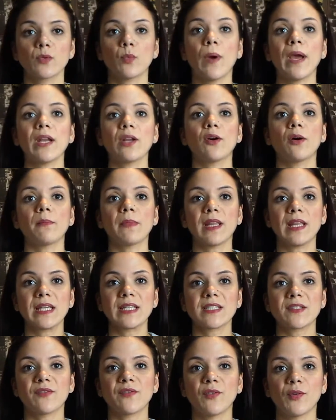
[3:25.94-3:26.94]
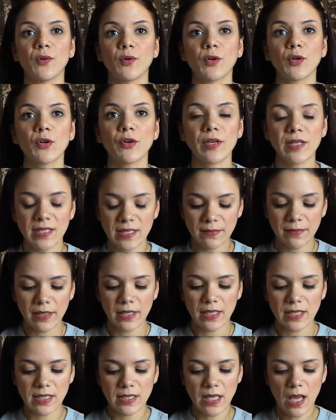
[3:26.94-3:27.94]
Wayne got me this for
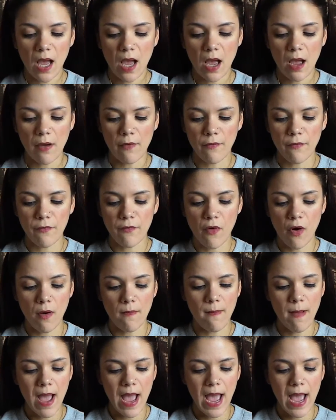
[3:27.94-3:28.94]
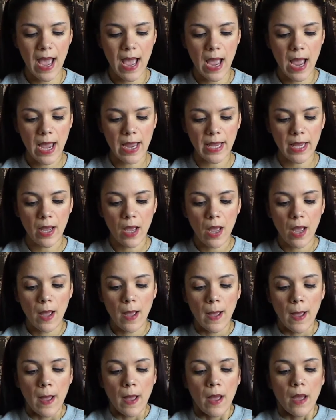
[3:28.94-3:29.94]
Christmas from a
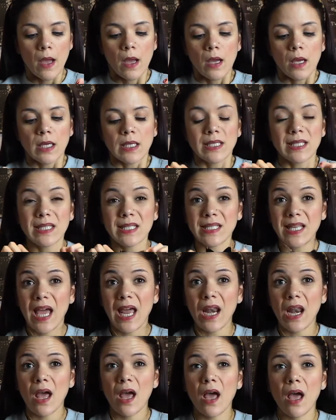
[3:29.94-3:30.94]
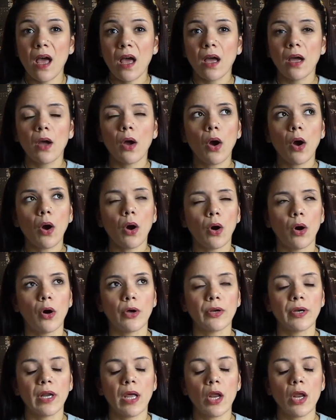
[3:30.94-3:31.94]
seller
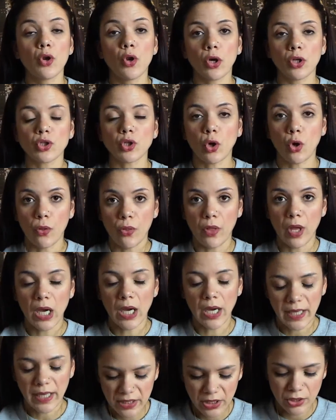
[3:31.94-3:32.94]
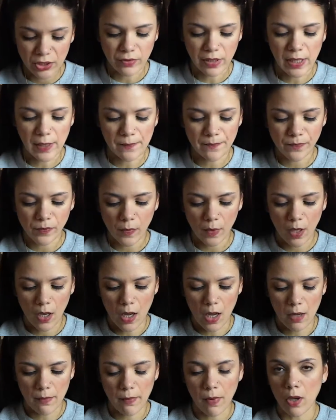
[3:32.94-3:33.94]
on Not on the High Street.
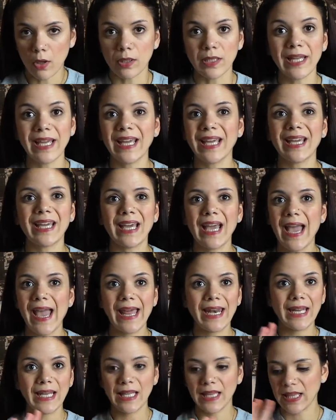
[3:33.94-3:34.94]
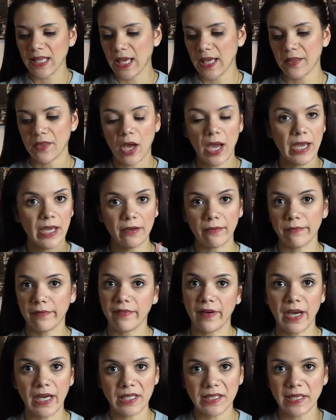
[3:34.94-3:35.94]
I'll link anything that I can
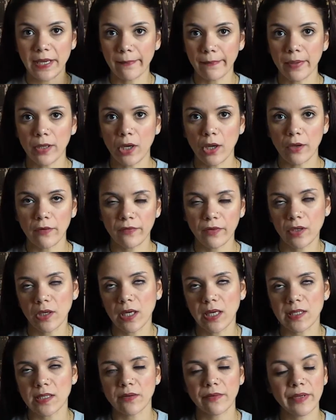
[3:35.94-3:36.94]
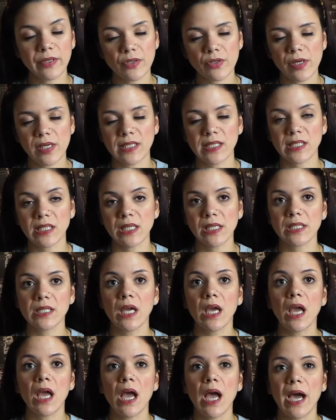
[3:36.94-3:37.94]
find down below if you guys are interested,
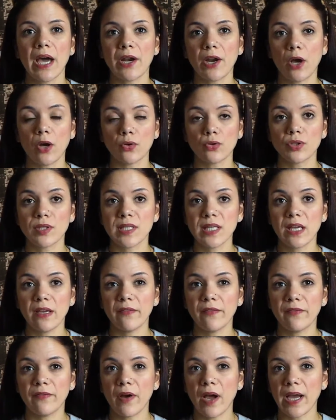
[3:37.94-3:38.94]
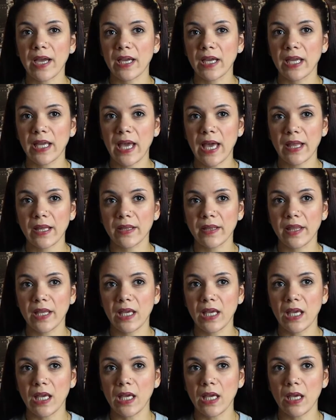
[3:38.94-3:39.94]
and I'll see if I can get
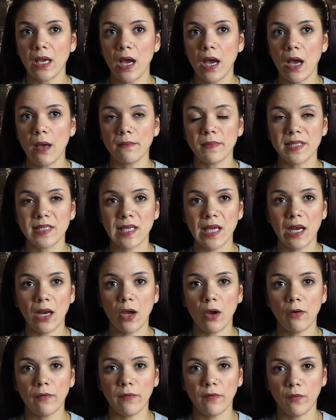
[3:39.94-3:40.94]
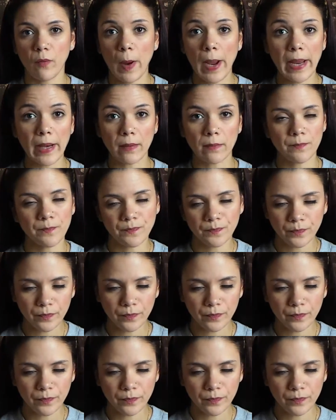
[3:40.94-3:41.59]
the seller off of Wayne,